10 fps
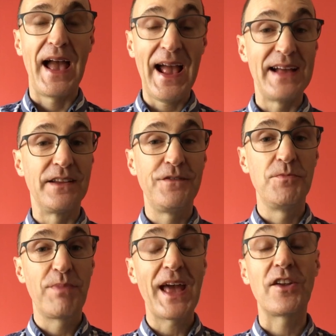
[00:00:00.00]
And if
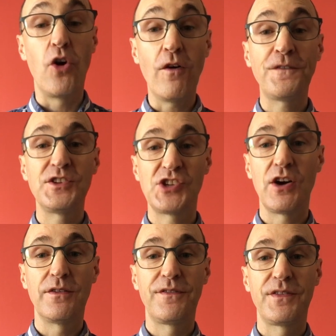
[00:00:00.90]
you get an
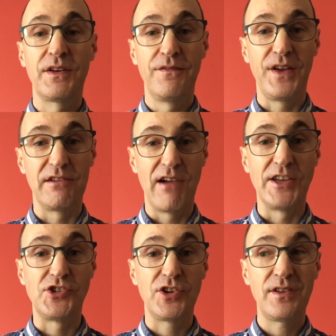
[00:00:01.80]
off-the-shelf
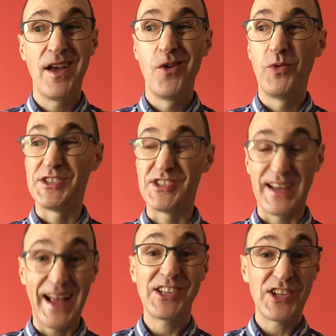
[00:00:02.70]
configuration, which
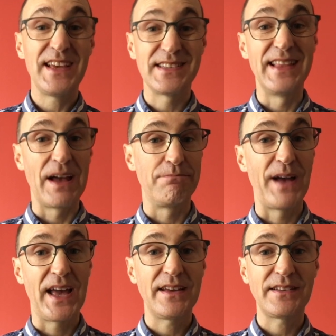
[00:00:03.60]
actually isn't that
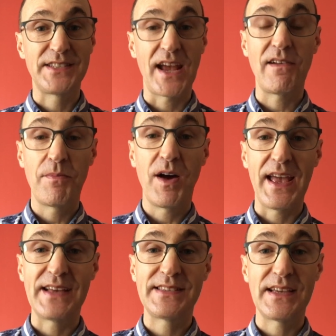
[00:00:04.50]
bad, a
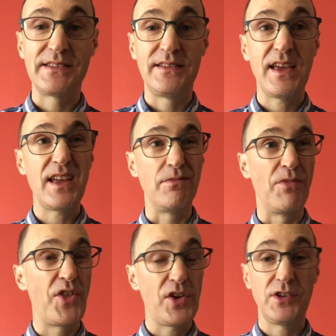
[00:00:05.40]
terabyte SSD
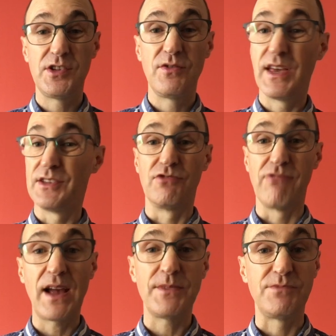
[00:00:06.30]
and 32 gigs of
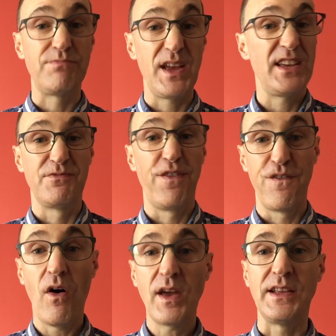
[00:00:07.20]
RAM is
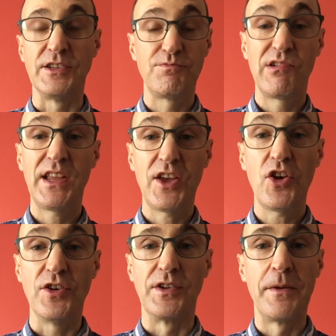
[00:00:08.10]
fine, is pretty
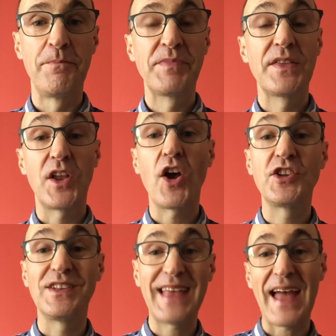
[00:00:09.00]
good, then I
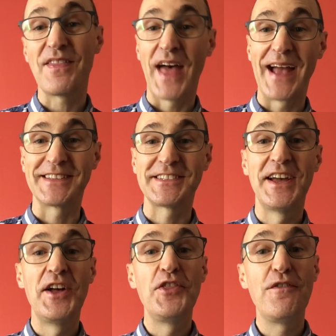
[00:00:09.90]
could get that
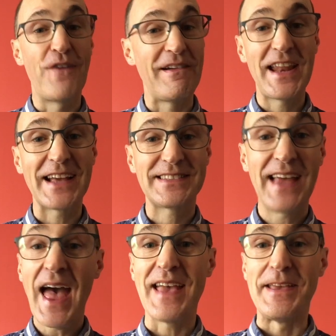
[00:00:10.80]
the very next
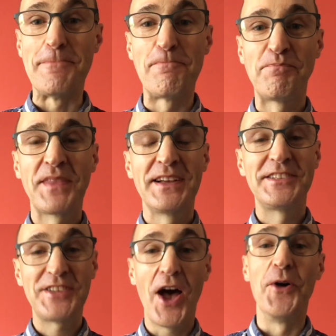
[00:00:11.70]
day.
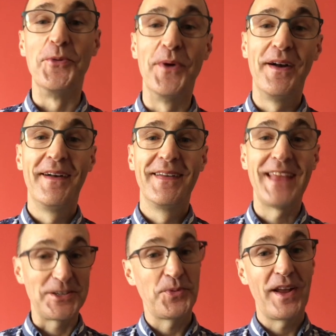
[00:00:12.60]
So
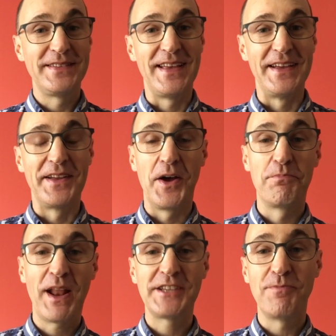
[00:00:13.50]
that's what I did. I
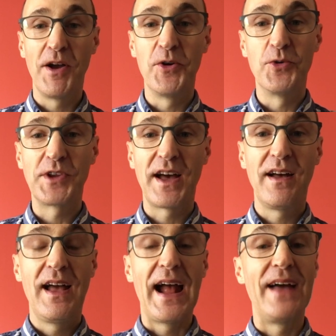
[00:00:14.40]
placed my
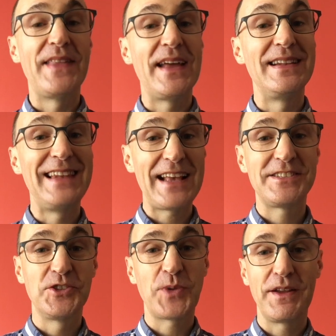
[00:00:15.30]
order, and then
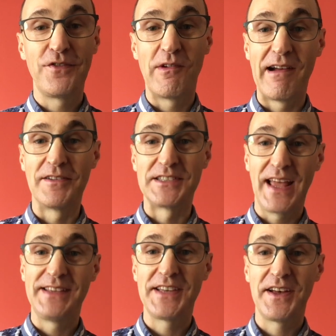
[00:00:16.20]
less than 24 hours
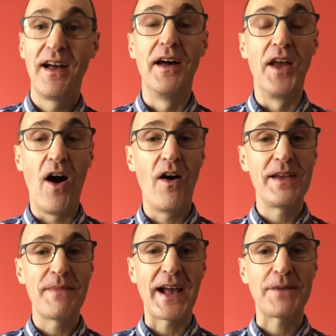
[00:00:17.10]
later, an
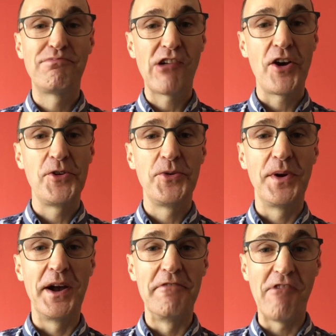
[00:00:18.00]
iMac
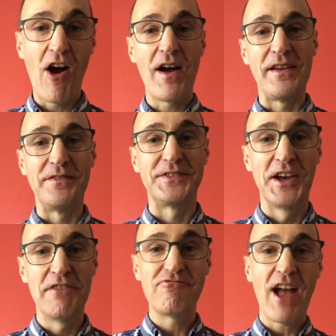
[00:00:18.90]
Pro arrived.
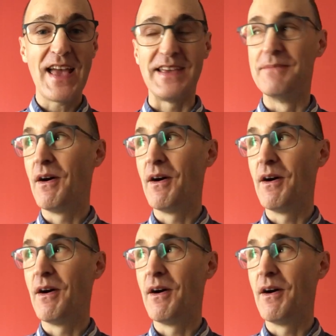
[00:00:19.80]
Hooray!